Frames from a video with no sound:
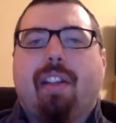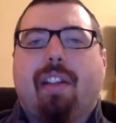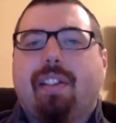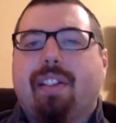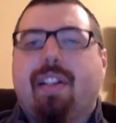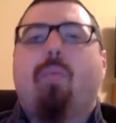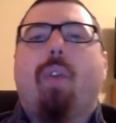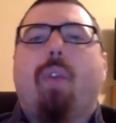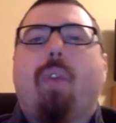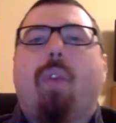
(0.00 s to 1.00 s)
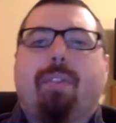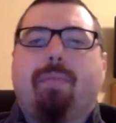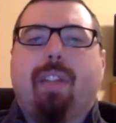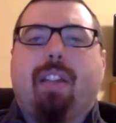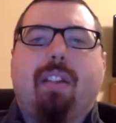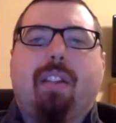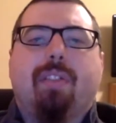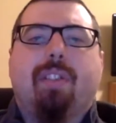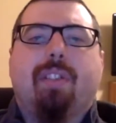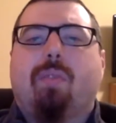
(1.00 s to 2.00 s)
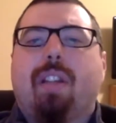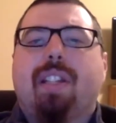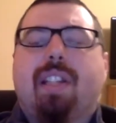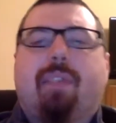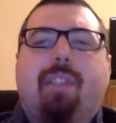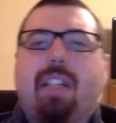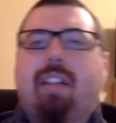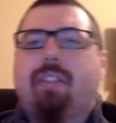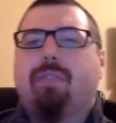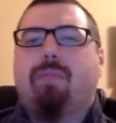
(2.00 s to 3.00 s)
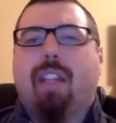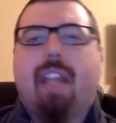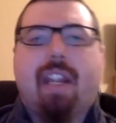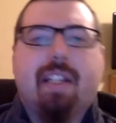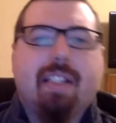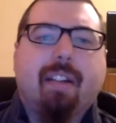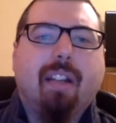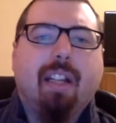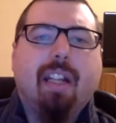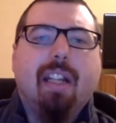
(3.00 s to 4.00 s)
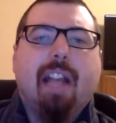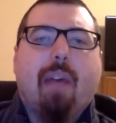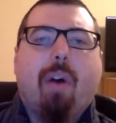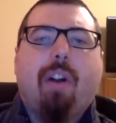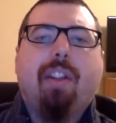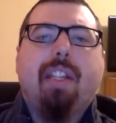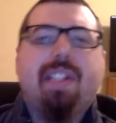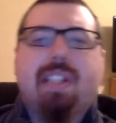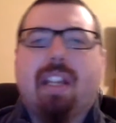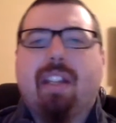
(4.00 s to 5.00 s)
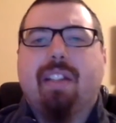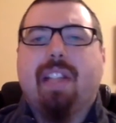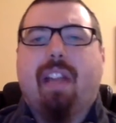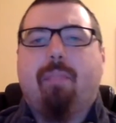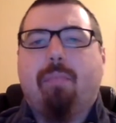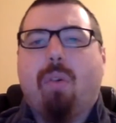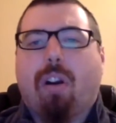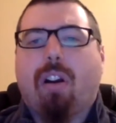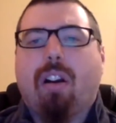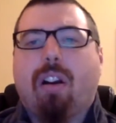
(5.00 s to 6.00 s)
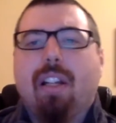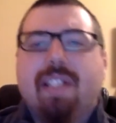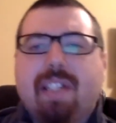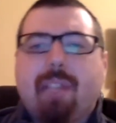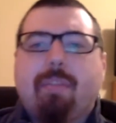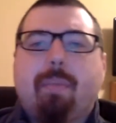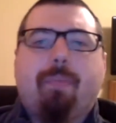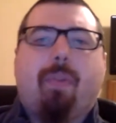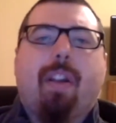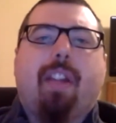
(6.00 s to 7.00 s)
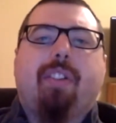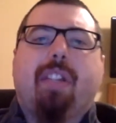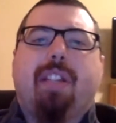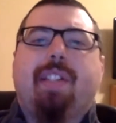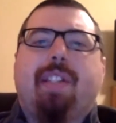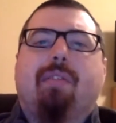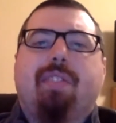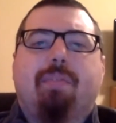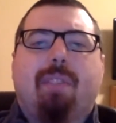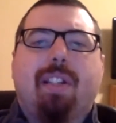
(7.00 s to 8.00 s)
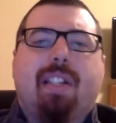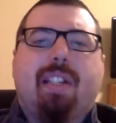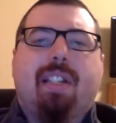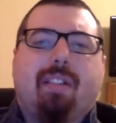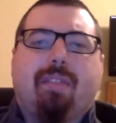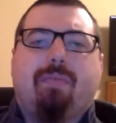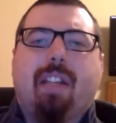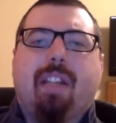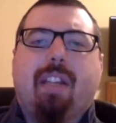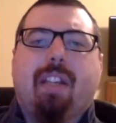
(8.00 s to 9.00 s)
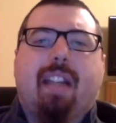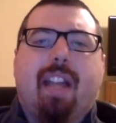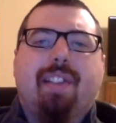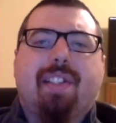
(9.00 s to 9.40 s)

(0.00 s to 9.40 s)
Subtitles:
somewhere between the years of 2017 and 2018. Now, all these things and more seem to be pointing to these years, 2017 and 2018, as a